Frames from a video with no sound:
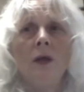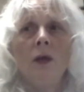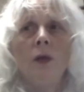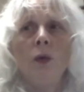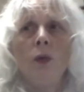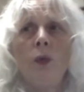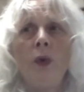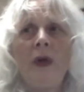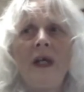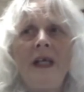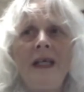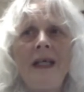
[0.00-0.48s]

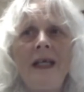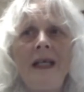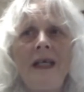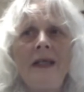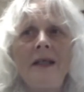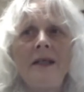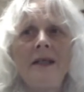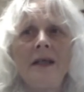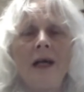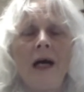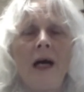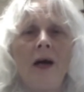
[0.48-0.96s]
We
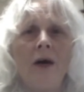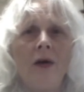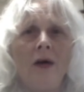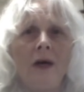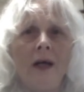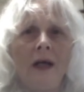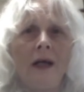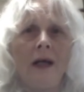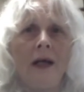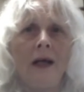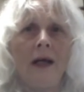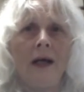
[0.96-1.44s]
need,
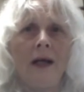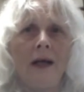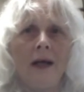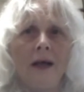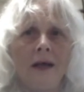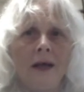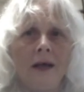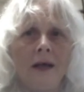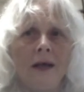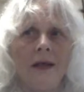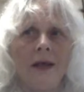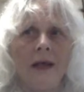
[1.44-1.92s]
our
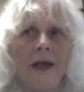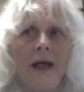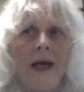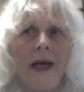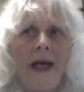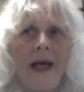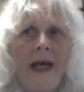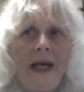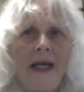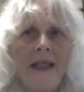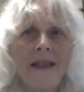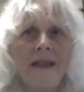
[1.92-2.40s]

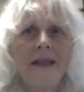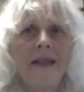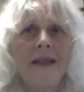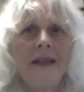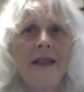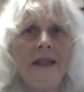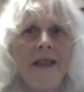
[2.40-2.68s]
heads